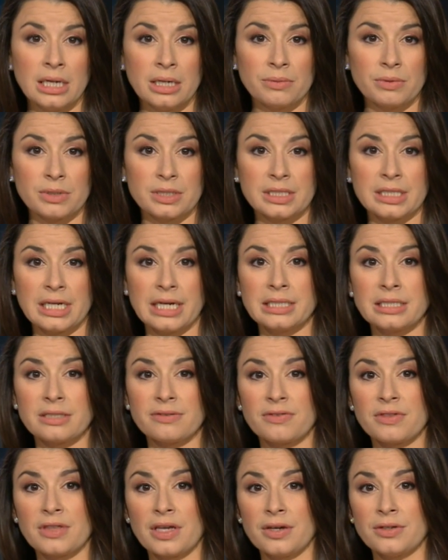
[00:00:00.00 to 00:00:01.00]
with tens
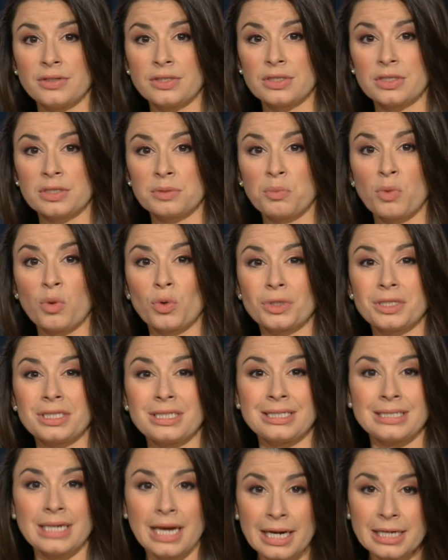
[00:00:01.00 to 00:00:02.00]
of thousands more
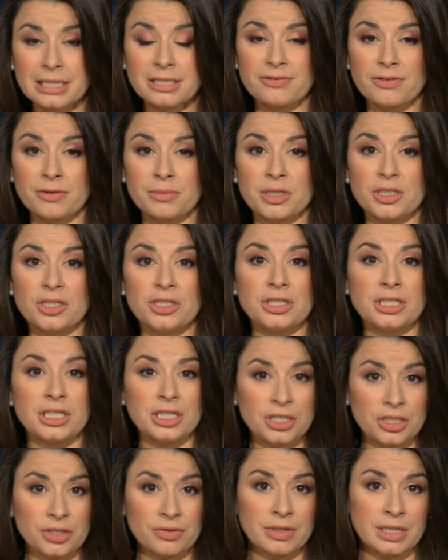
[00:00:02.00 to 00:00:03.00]
sacked from the
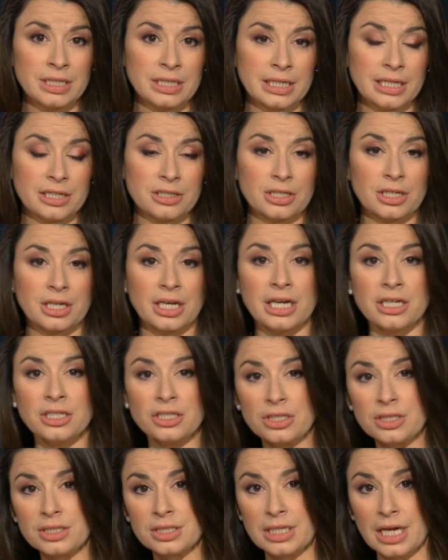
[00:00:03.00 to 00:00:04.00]
judiciary, the
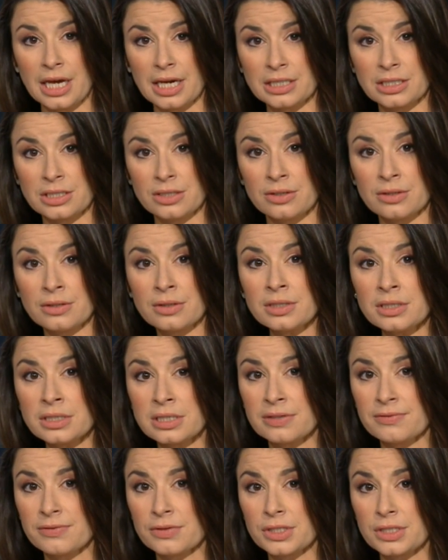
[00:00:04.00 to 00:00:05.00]
education sector, the
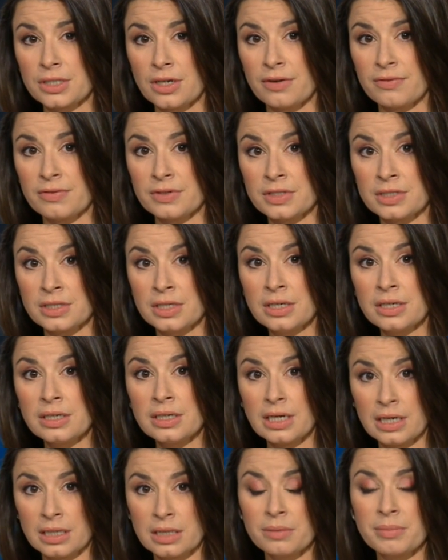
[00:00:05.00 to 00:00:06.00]
civil service
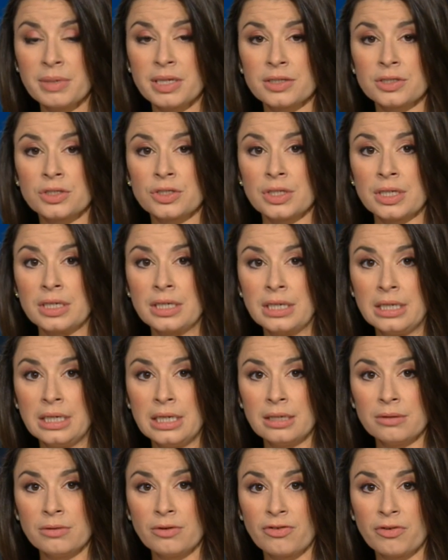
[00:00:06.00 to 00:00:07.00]
and the military.
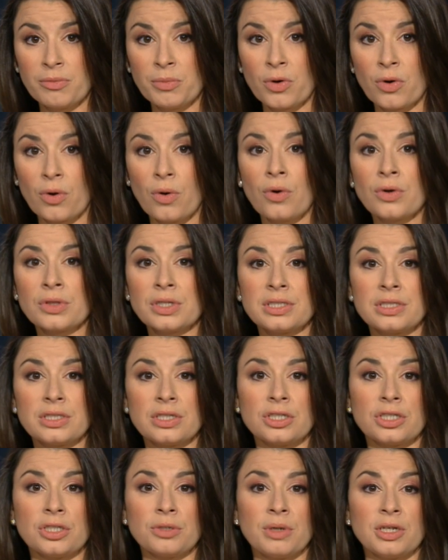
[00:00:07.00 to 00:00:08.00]
Well, for more on the
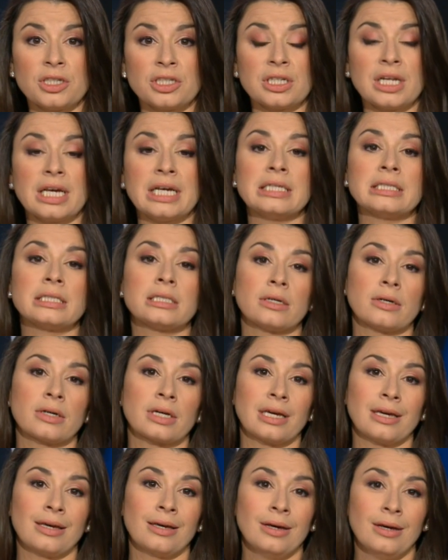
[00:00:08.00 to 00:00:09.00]
situation in
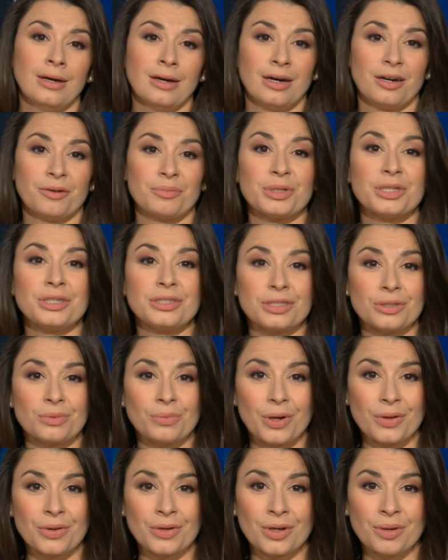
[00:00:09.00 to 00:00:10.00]
Turkey, I'm pleased to
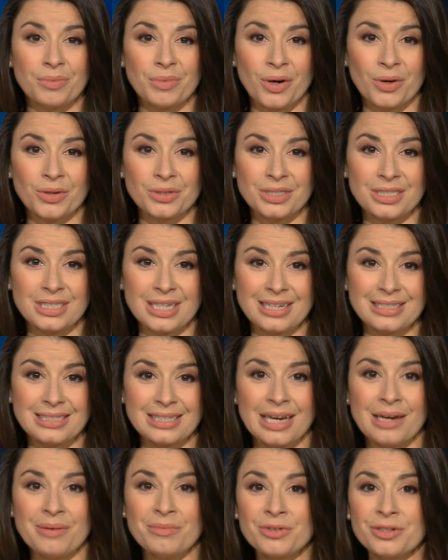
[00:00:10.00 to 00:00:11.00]
welcome on
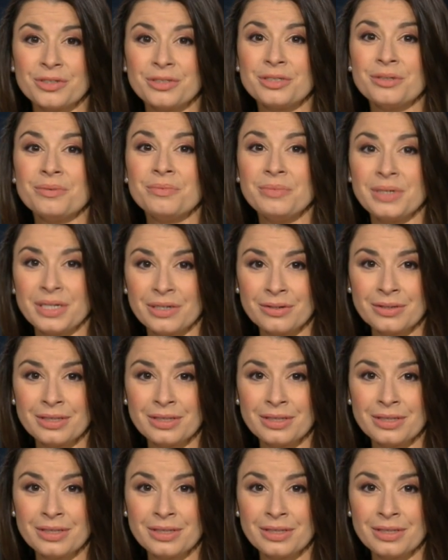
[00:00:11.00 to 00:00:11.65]
set Emre Demir,